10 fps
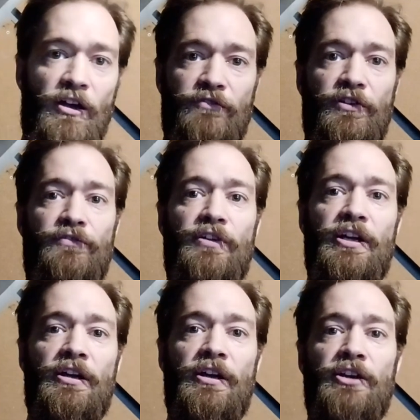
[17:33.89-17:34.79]
feel
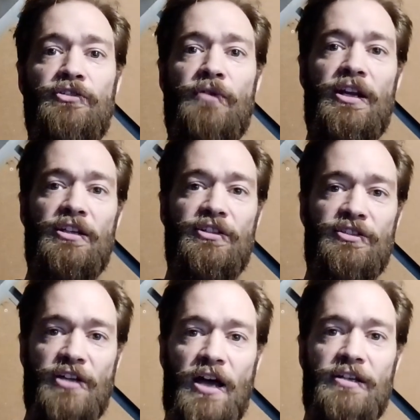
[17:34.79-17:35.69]
free to write into
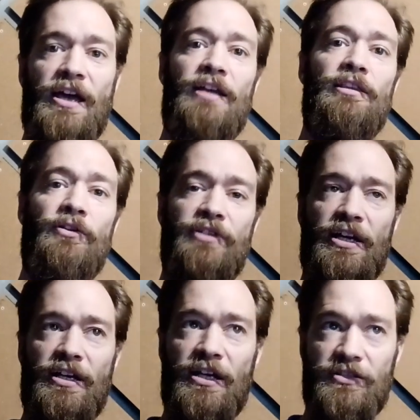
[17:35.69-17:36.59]
Scott at Low Tech